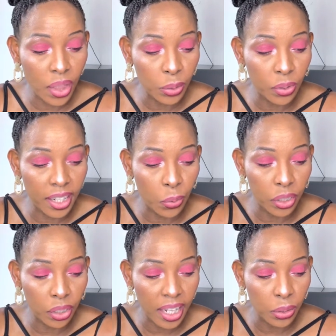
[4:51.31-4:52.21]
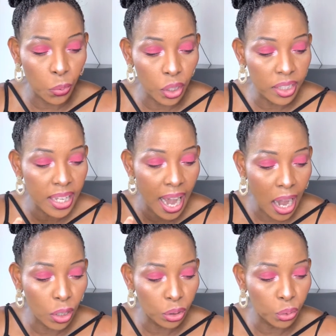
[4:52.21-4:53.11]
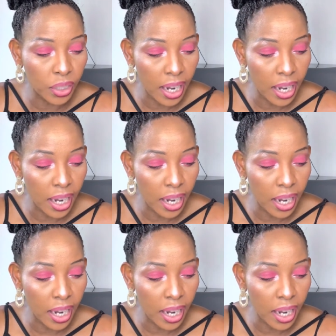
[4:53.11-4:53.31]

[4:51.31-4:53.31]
that was the question, that was how to